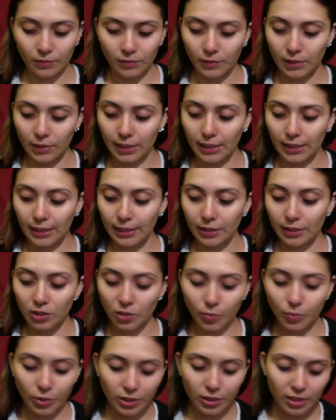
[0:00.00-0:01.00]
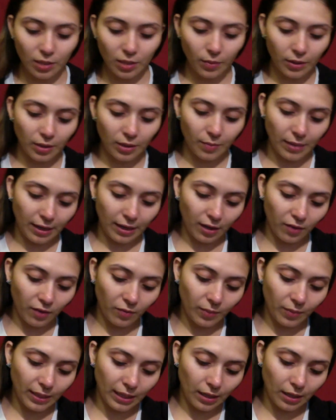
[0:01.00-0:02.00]
And I like to put some on the back of
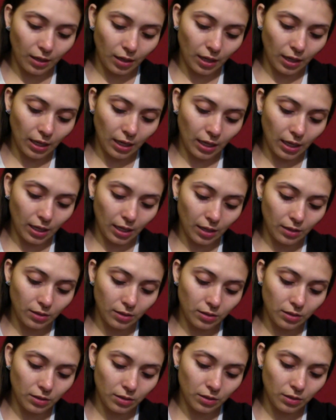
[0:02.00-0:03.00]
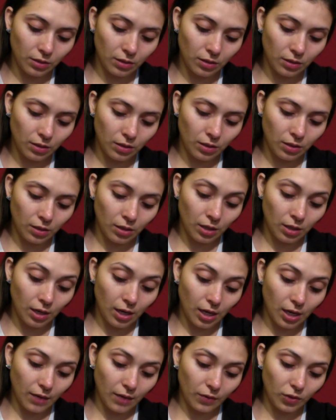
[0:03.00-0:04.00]
my hand
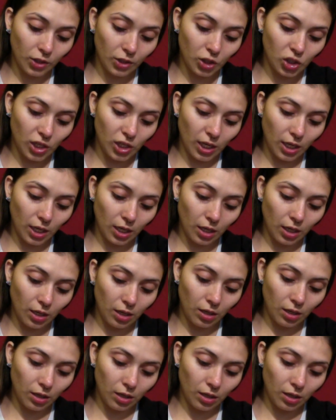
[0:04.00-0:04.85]
after I shake it.